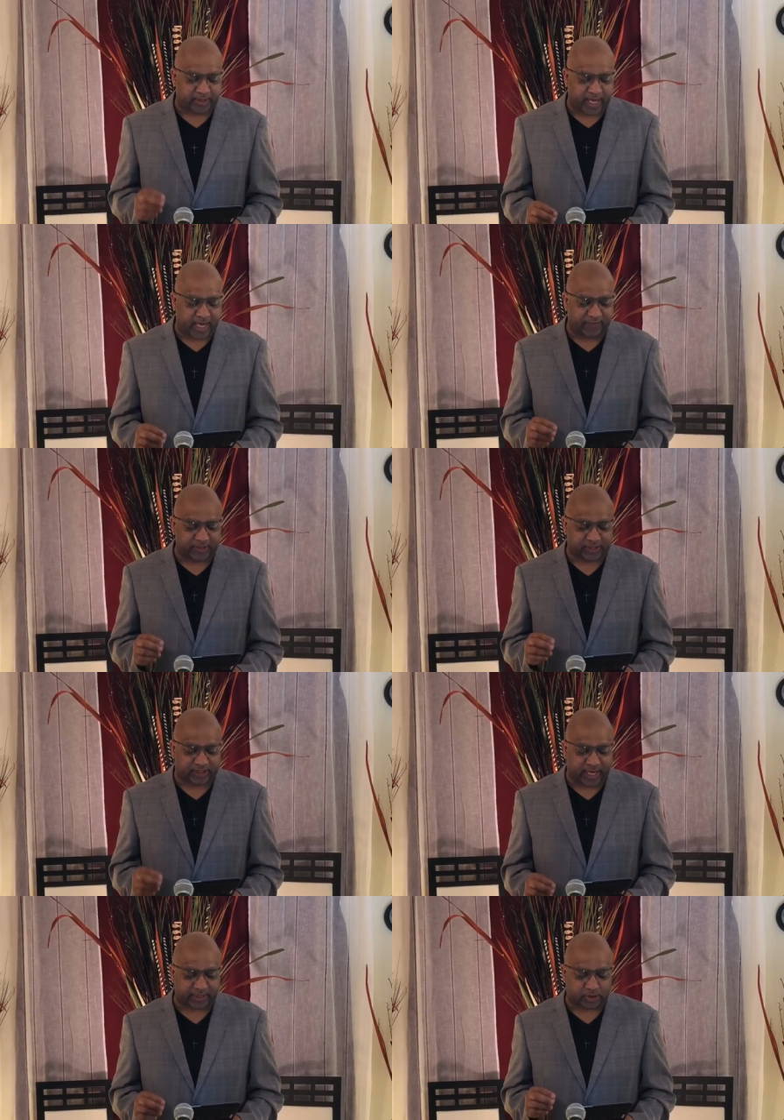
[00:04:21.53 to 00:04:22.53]
David
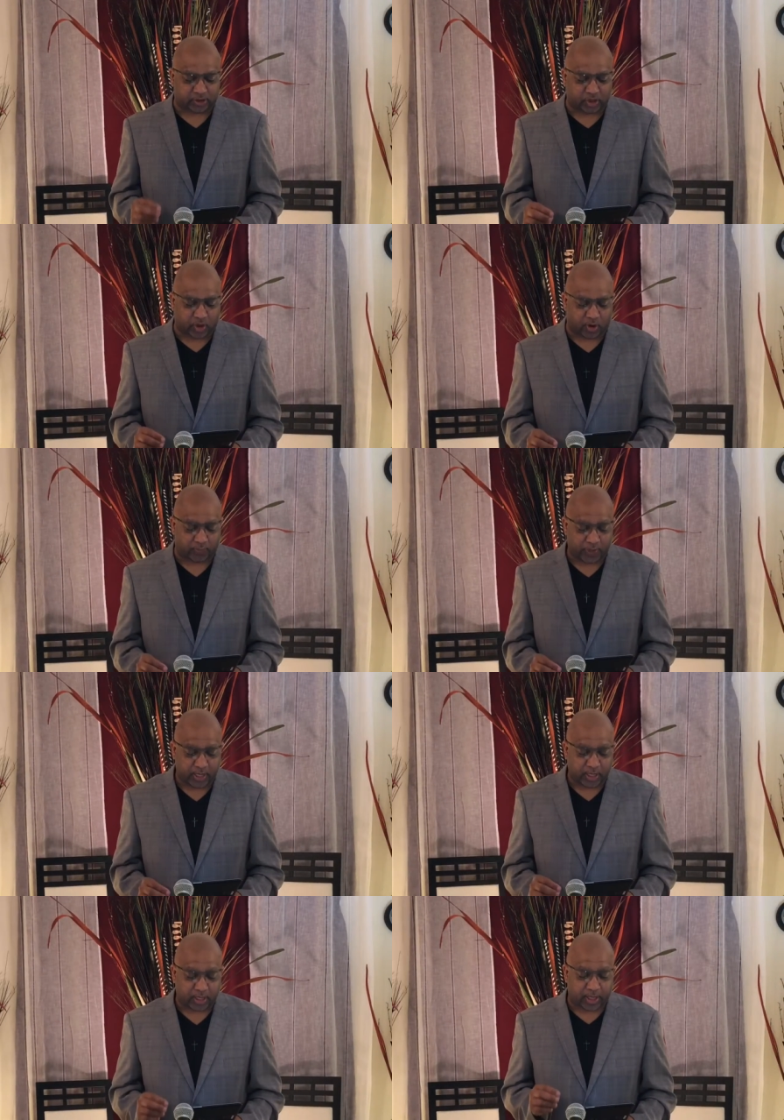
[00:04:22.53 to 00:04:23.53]
said to Saul,
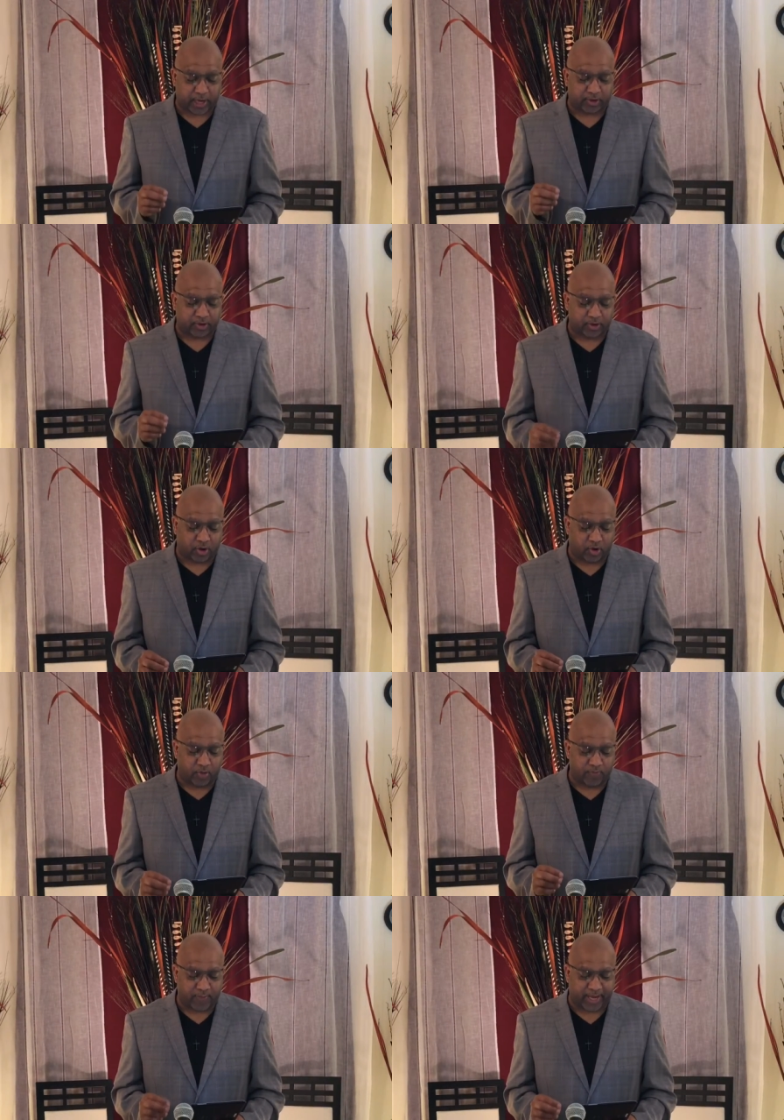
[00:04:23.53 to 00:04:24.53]
Let no
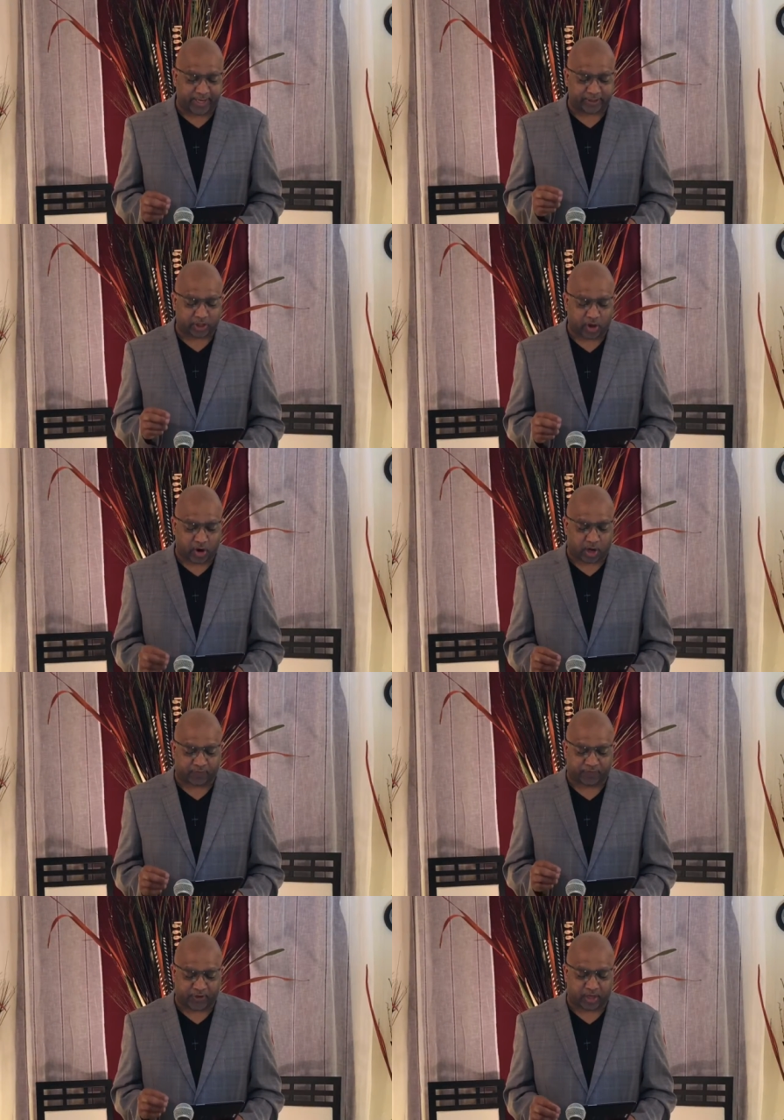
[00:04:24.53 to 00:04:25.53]
man's heart
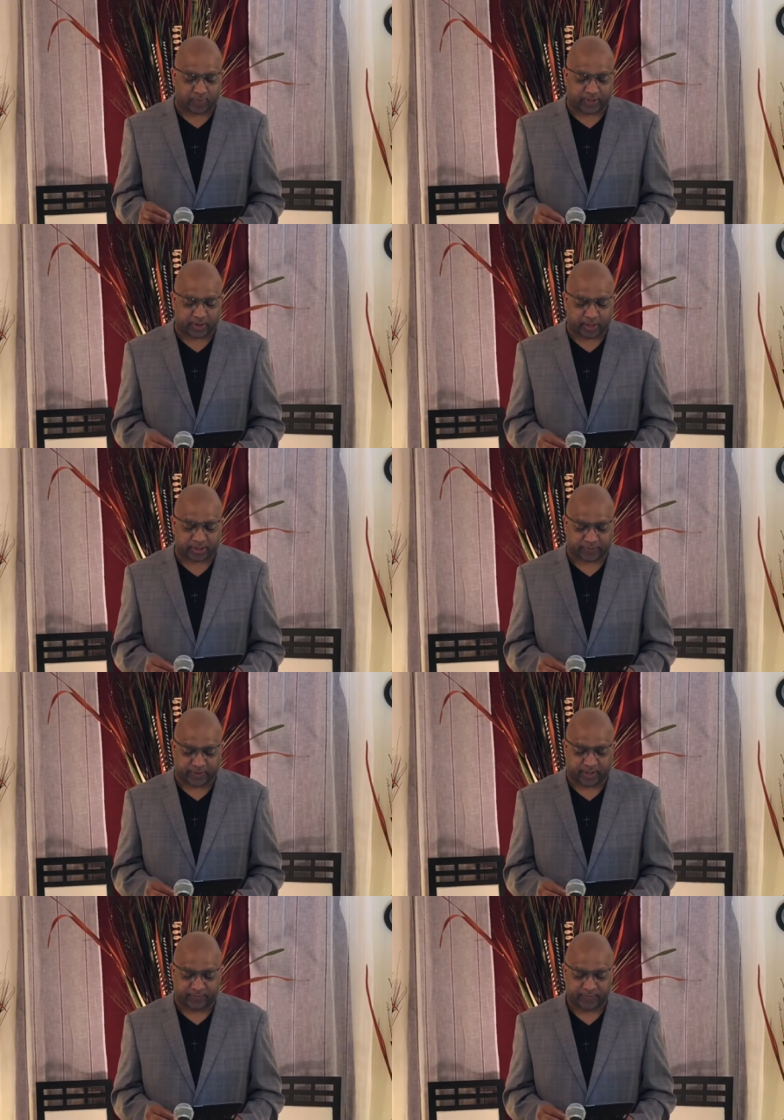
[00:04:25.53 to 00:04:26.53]
fail because of
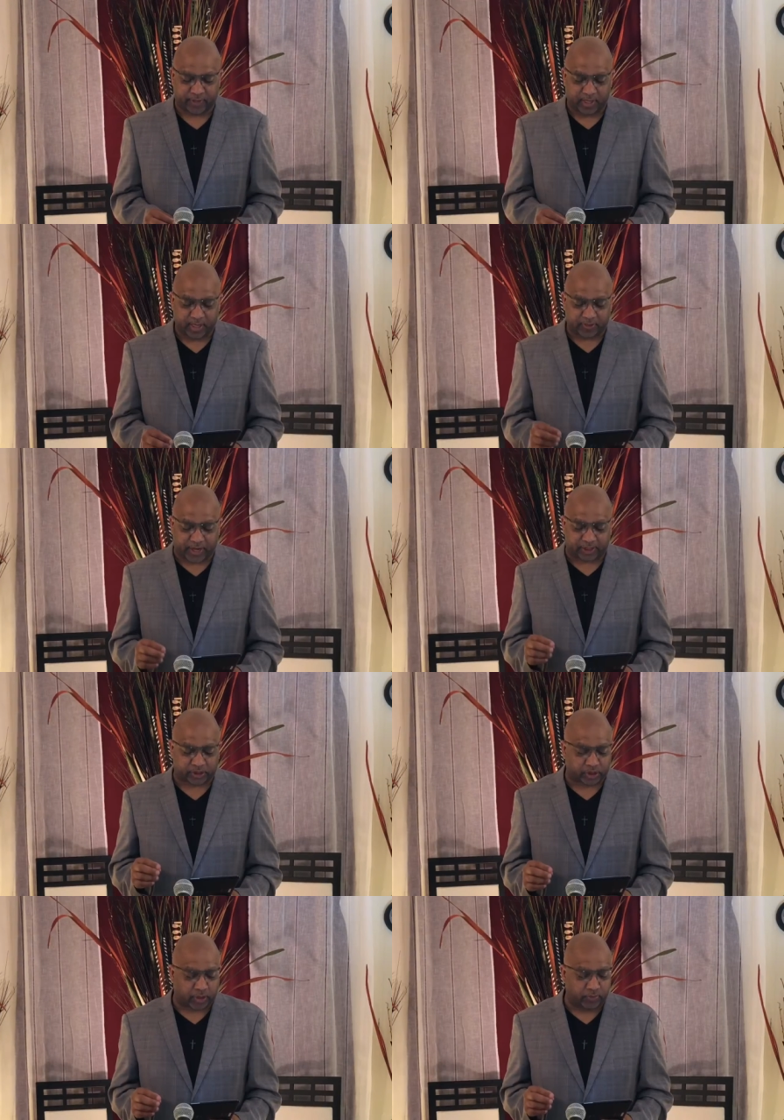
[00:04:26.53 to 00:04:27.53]
him. Thy
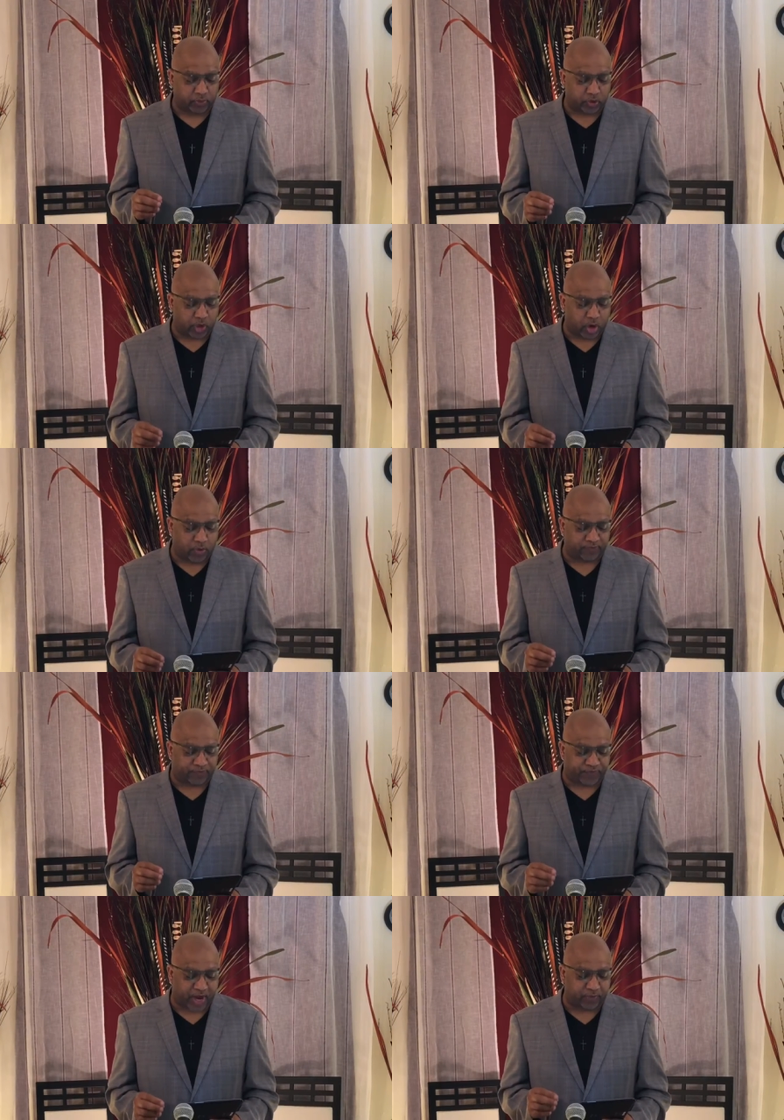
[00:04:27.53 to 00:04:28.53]
servant will go and
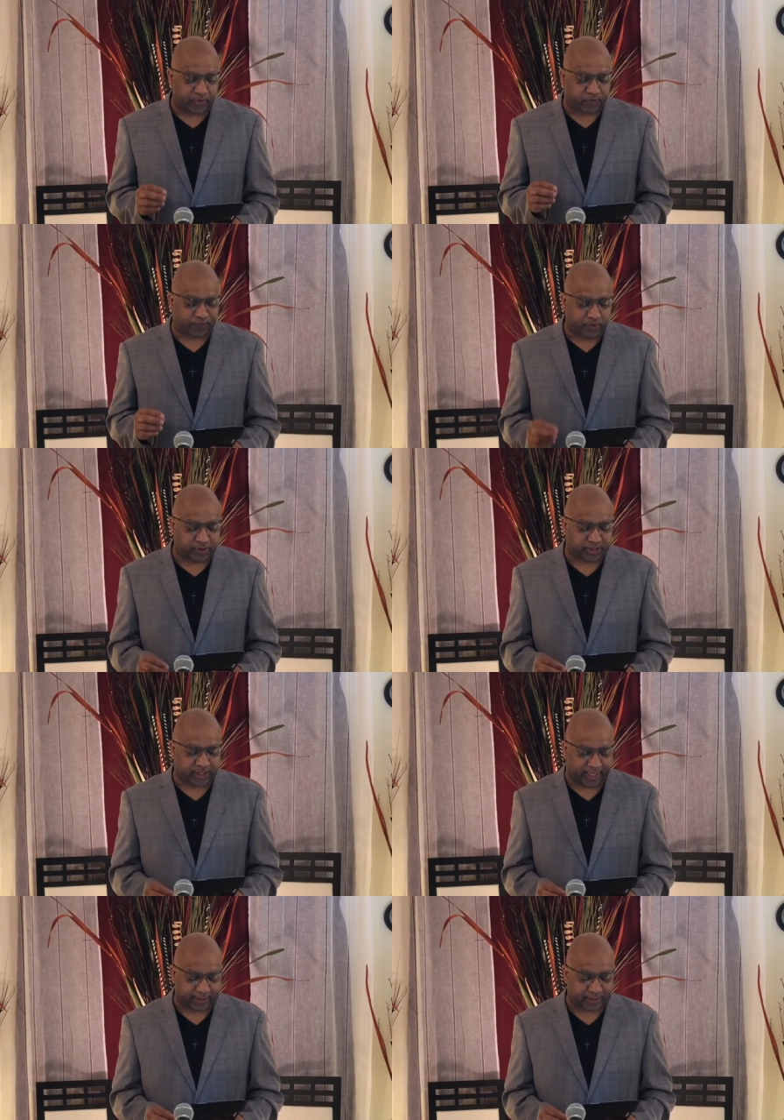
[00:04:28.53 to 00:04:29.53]
fight with the
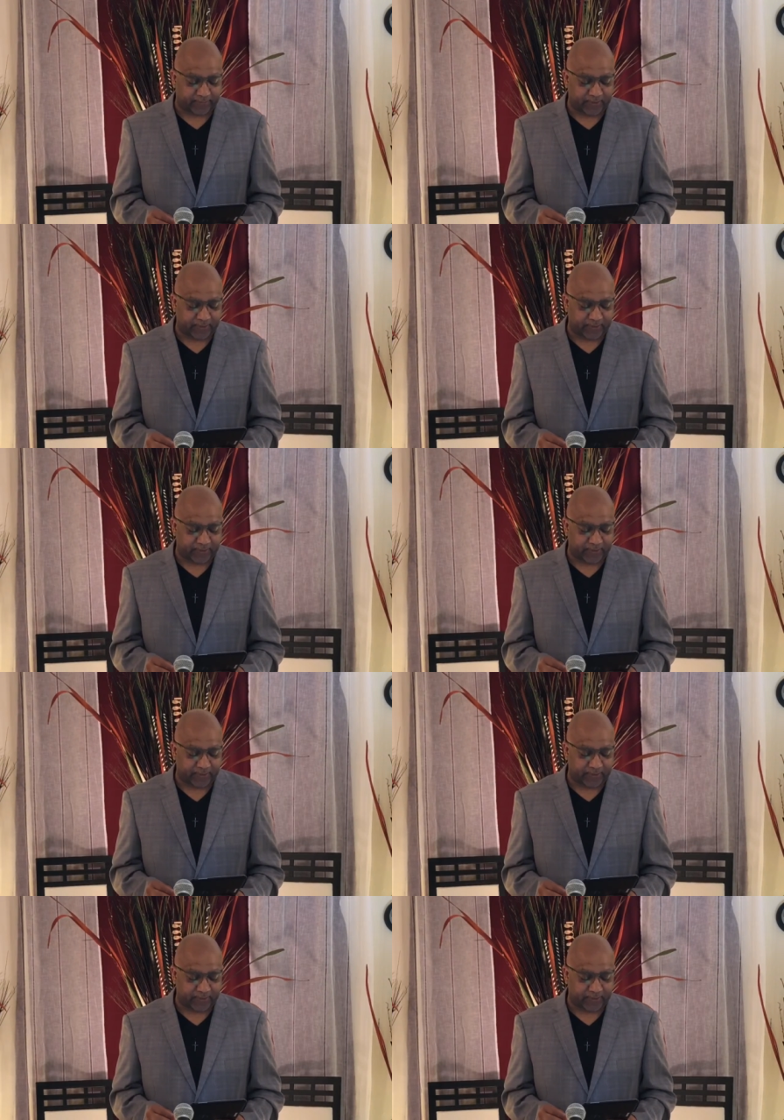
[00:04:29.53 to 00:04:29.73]
Philistines.